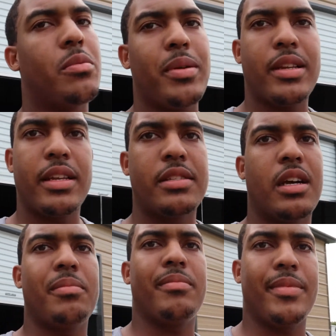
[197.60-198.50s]
we picked these
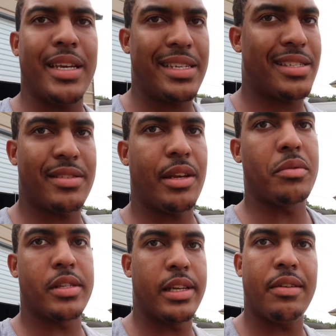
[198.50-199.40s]
up, it
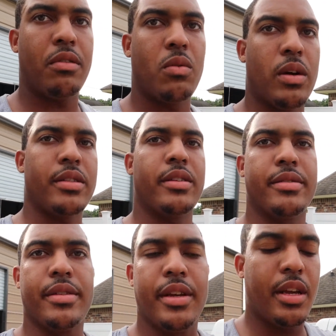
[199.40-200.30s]
was definitely worth it.
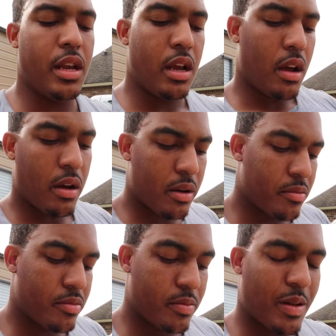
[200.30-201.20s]

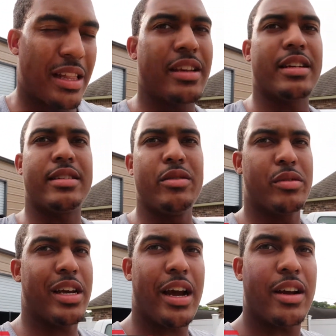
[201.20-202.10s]
I think a new
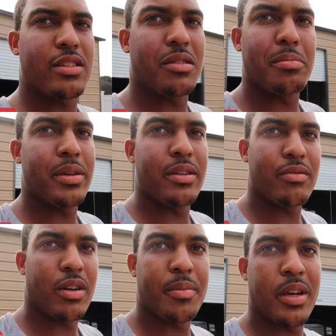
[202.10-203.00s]
tire is gonna
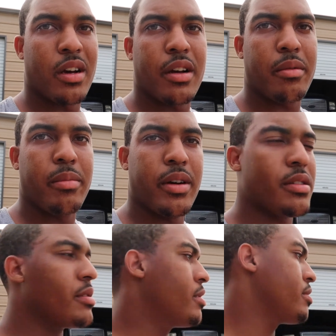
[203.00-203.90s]
run me 100
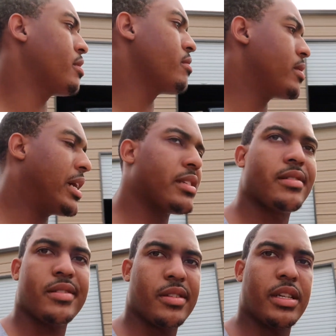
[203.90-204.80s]
bucks, so
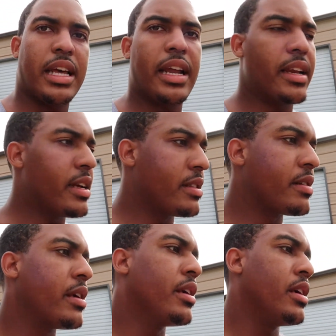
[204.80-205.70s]
that ain't nothing.
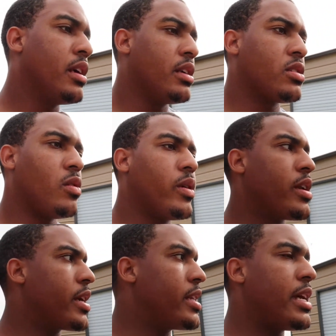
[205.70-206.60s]
So we're
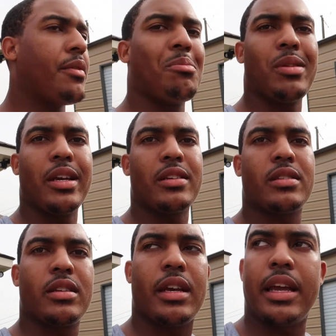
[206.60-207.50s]
gonna get that
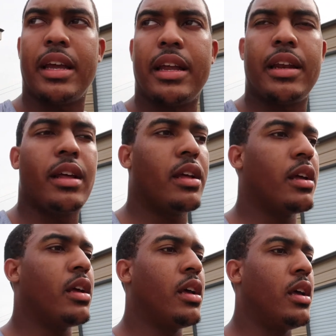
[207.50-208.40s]
replaced, and
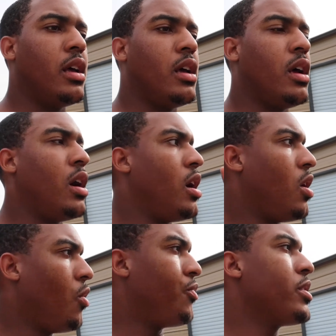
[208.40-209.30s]

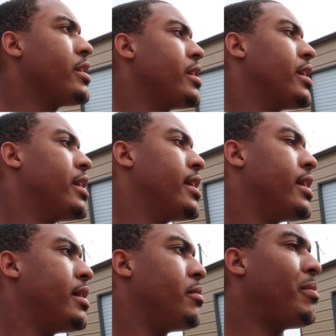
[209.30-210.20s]
hopefully
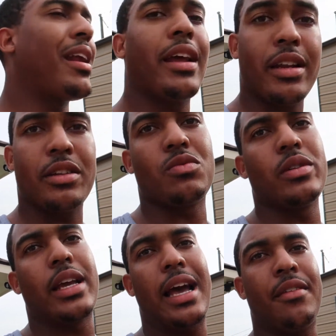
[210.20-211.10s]
by the end of this
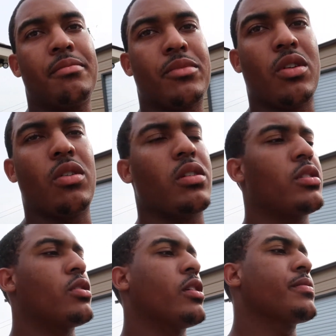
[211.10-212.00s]
week have them thrown on the
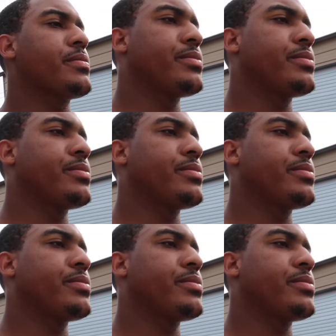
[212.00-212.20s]
truck.